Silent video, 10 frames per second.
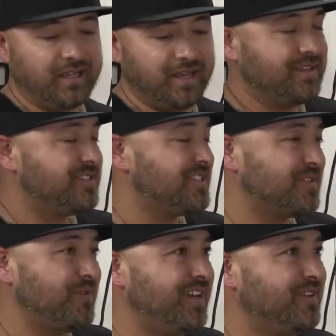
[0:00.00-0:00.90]
it's just the
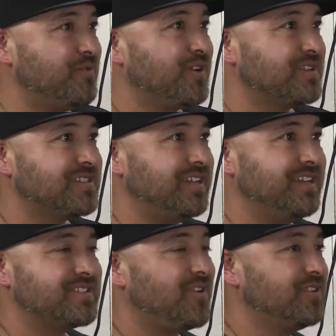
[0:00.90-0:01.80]
way it works, yeah. and
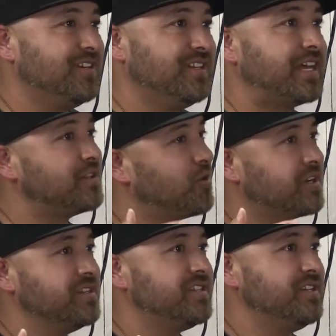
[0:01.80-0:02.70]
it's all good. Like the work
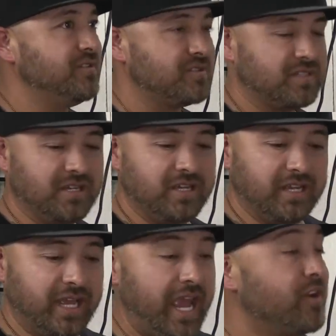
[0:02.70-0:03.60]
continues,
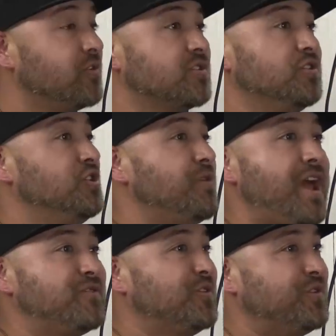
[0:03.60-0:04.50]
mm-hmm. and also you don't
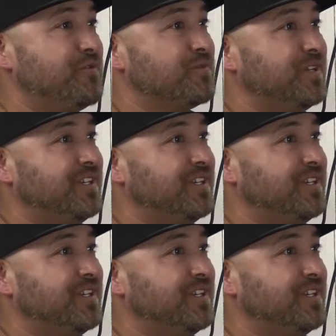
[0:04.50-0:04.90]
have to agree with me.